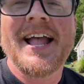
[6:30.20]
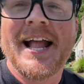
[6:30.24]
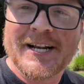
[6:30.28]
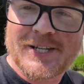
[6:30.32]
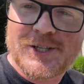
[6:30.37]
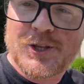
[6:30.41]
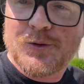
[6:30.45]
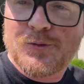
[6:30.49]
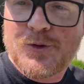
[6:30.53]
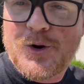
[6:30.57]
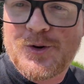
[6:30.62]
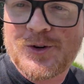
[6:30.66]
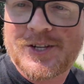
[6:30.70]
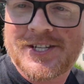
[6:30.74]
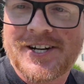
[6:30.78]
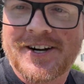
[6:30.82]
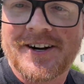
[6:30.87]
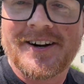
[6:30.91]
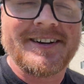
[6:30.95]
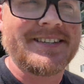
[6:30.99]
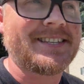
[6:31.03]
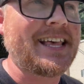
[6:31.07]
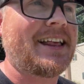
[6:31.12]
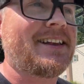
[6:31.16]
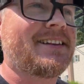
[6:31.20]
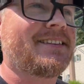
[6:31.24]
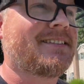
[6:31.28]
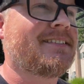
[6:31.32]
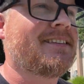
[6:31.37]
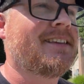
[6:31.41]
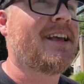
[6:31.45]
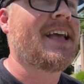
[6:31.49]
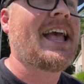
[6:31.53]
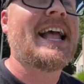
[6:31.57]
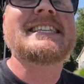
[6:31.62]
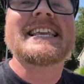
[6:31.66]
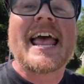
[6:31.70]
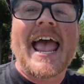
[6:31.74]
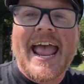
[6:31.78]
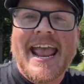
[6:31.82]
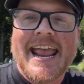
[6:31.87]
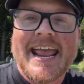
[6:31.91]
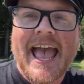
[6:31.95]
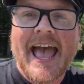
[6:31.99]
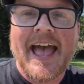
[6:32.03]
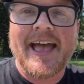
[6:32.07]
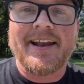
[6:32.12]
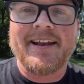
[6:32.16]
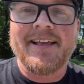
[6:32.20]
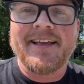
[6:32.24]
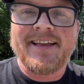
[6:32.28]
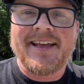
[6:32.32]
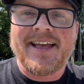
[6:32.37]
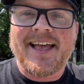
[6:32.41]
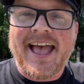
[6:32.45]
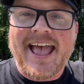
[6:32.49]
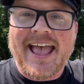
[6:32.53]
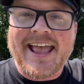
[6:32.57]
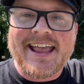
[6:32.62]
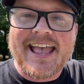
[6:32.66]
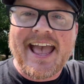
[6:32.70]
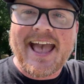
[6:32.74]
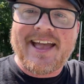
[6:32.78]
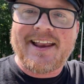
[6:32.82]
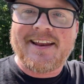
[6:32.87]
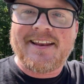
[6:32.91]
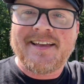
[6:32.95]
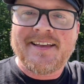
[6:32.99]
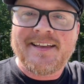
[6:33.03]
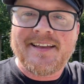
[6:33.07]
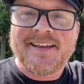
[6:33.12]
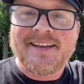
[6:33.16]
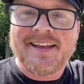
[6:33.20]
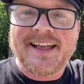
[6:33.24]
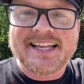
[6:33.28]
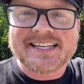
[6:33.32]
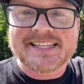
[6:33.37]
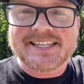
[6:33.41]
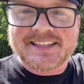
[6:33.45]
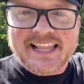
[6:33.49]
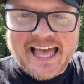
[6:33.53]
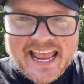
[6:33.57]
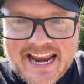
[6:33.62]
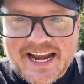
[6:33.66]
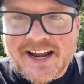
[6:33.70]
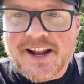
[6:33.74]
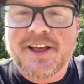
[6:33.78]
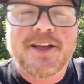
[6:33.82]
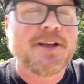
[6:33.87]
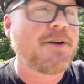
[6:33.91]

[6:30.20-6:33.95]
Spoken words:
It's the rooster. It's Egghead. Egghead is laid